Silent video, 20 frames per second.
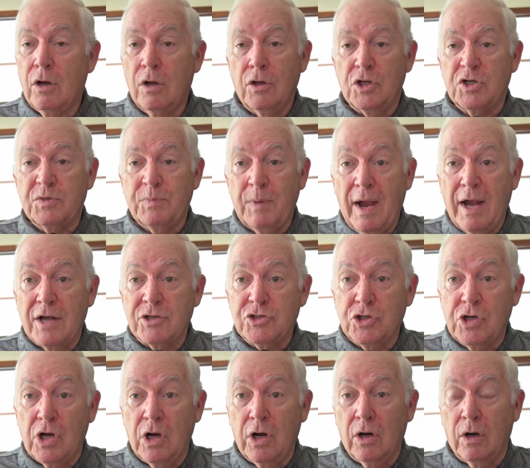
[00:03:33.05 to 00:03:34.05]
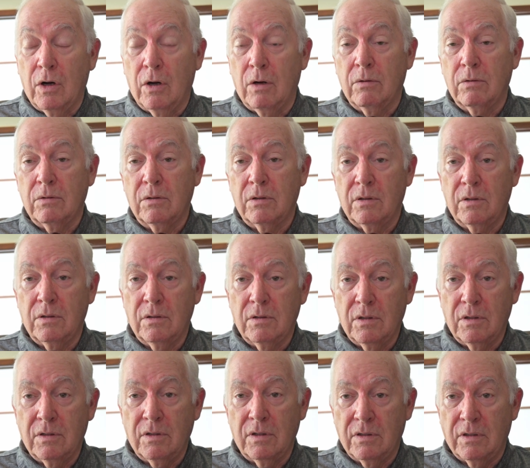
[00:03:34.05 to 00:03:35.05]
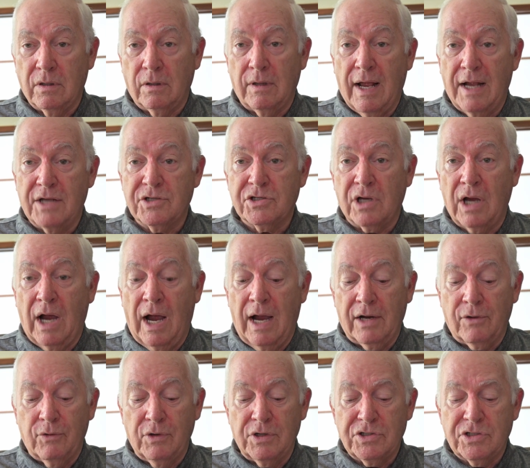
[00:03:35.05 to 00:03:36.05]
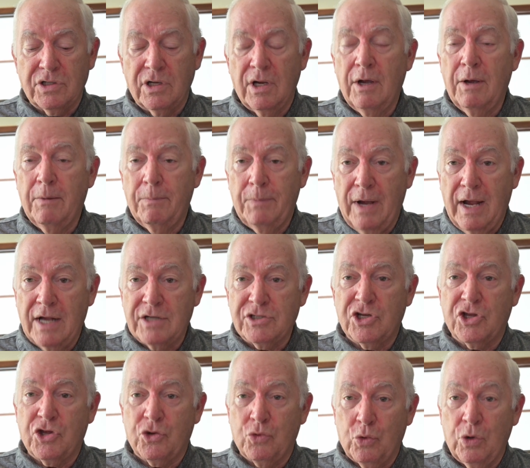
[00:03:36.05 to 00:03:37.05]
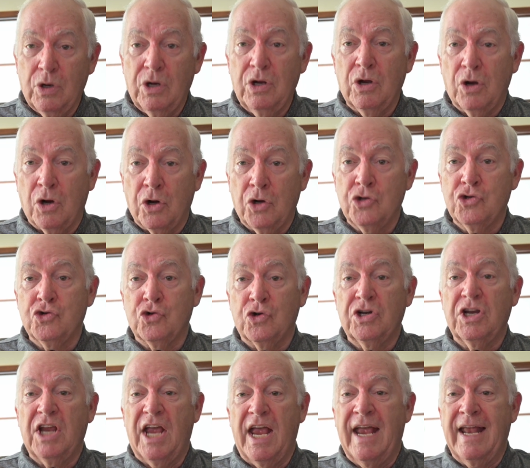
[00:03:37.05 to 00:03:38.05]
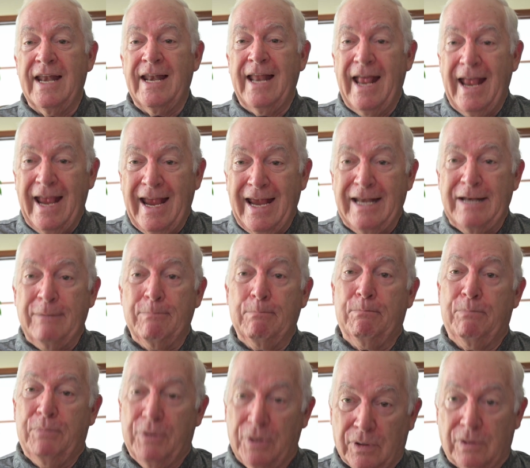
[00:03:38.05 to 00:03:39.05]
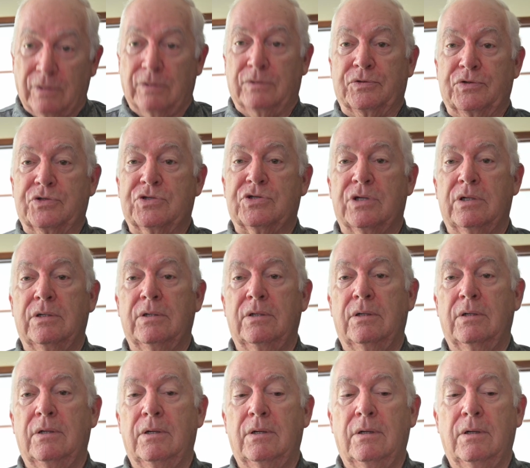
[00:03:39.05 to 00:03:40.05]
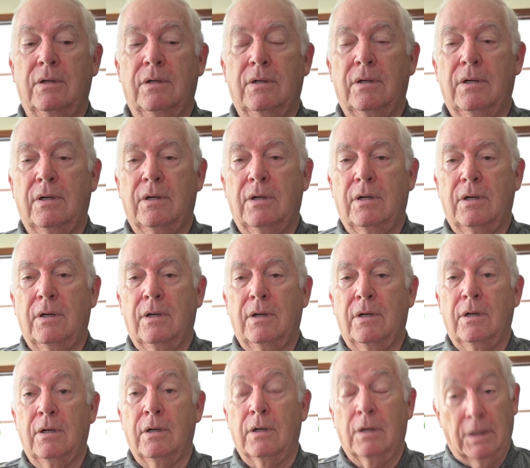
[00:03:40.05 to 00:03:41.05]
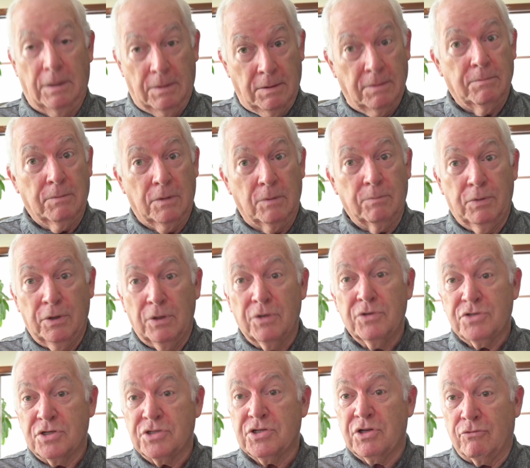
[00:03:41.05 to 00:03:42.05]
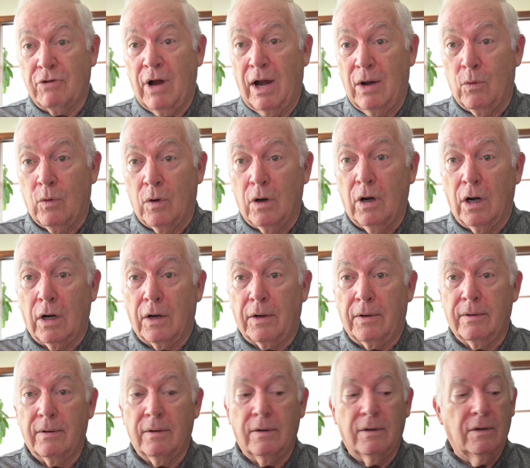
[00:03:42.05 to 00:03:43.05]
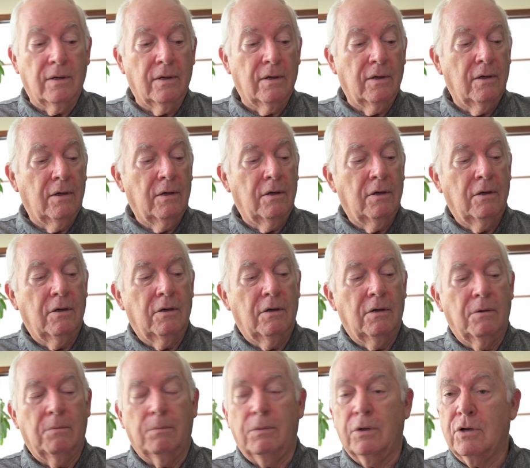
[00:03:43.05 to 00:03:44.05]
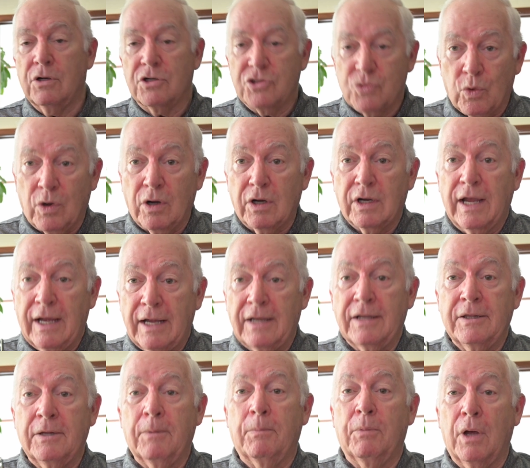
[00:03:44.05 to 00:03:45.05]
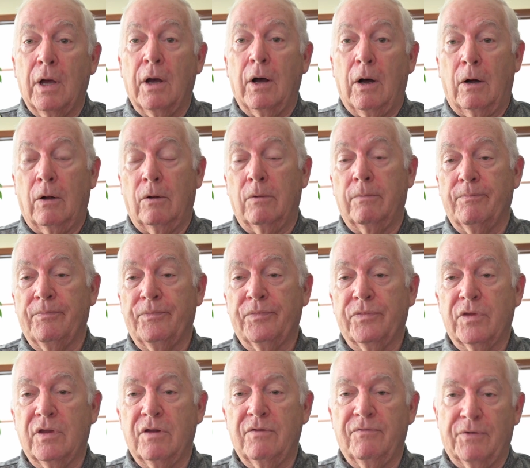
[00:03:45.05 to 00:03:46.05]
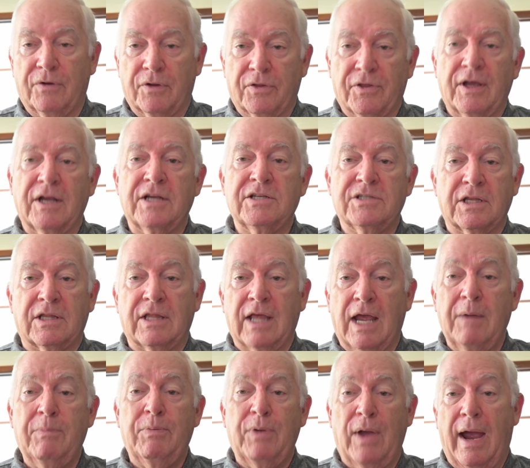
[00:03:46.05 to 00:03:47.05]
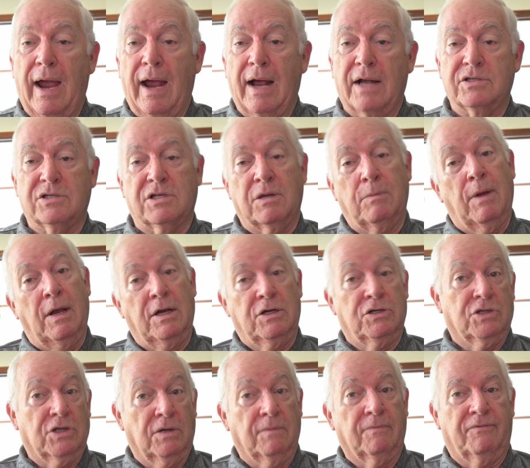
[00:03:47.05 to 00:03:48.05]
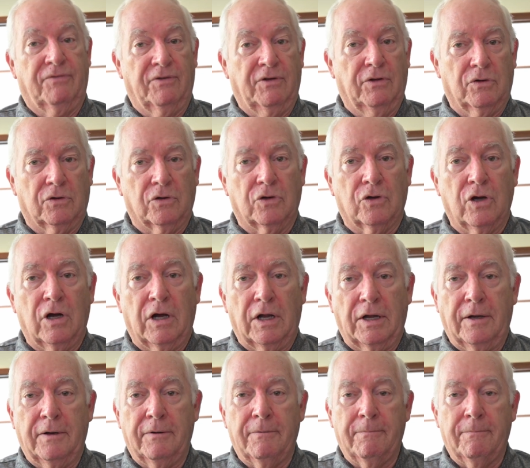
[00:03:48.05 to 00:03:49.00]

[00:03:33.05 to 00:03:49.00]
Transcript: This past year, the last Congress passed 308 bills. And bills is the right word because we're getting the bill for things that they pass that makes them feel good.